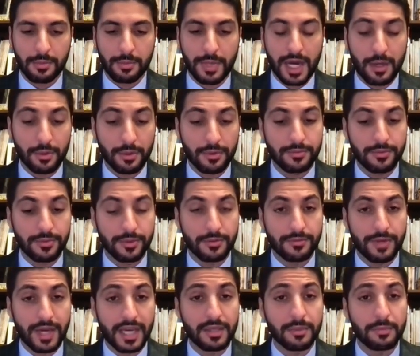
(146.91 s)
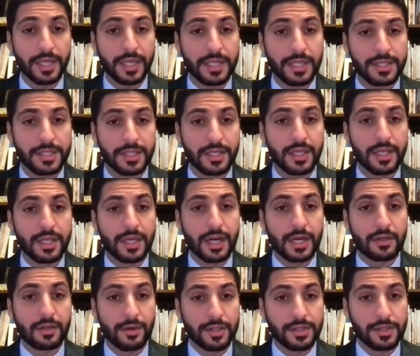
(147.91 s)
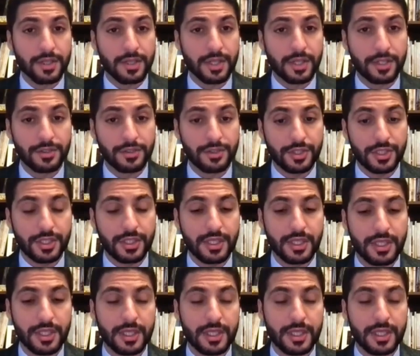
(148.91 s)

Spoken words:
powerful fan base across the country.